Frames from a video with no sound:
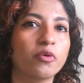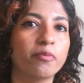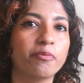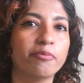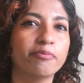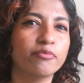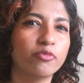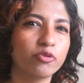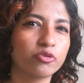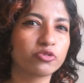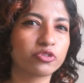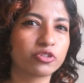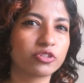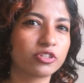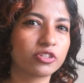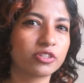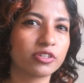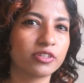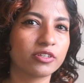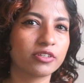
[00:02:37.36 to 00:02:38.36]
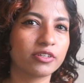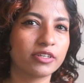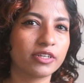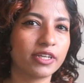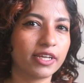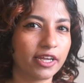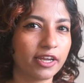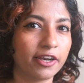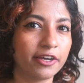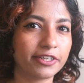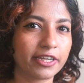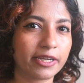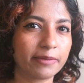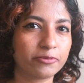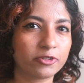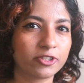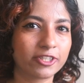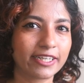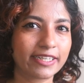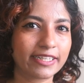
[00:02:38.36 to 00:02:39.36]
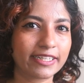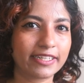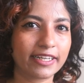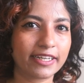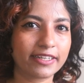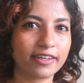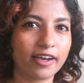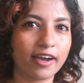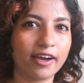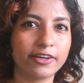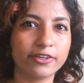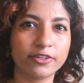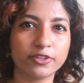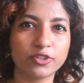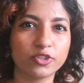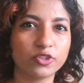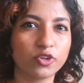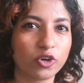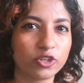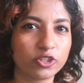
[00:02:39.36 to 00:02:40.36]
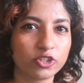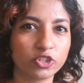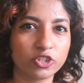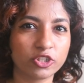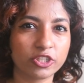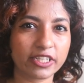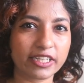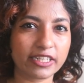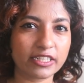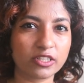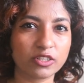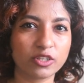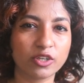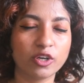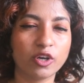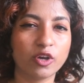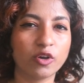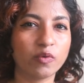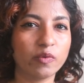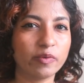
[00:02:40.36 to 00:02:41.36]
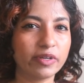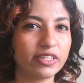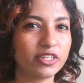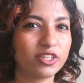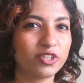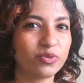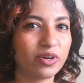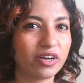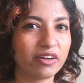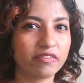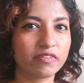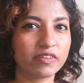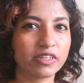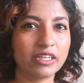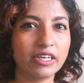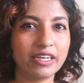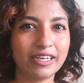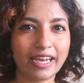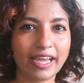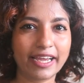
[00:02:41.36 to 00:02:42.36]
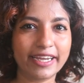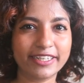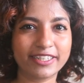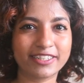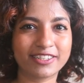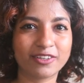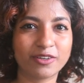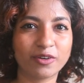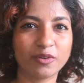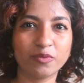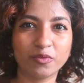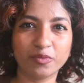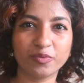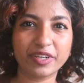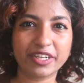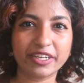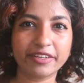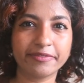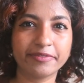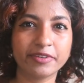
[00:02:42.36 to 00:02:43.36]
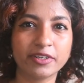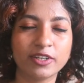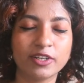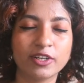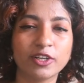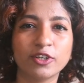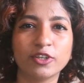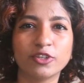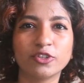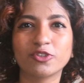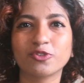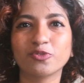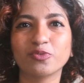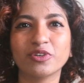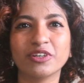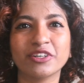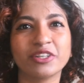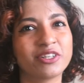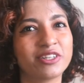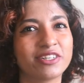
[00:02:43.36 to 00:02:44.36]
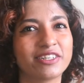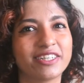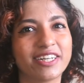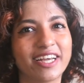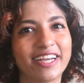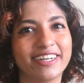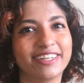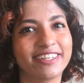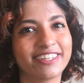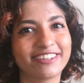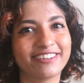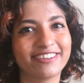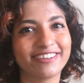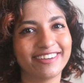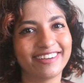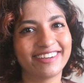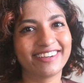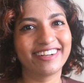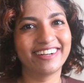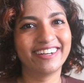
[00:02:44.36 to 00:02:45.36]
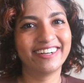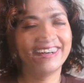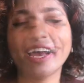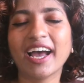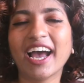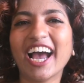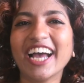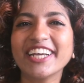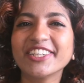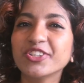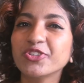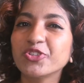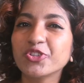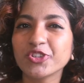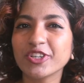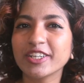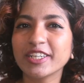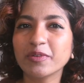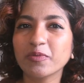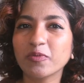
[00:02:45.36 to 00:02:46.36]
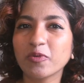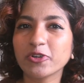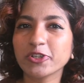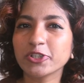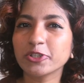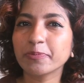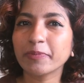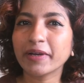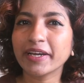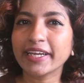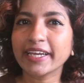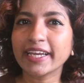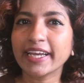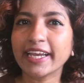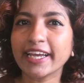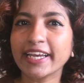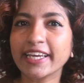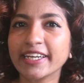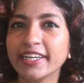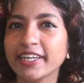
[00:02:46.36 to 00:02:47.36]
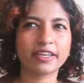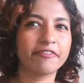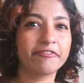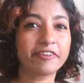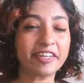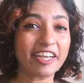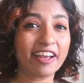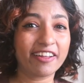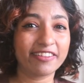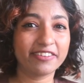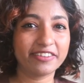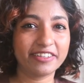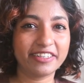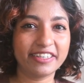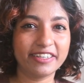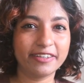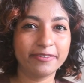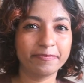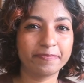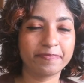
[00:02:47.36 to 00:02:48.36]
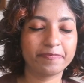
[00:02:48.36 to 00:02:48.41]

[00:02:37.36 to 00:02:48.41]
most hair types really that are non-straight, whether you have a light wave to a tight curl. I usually wash my hair every other day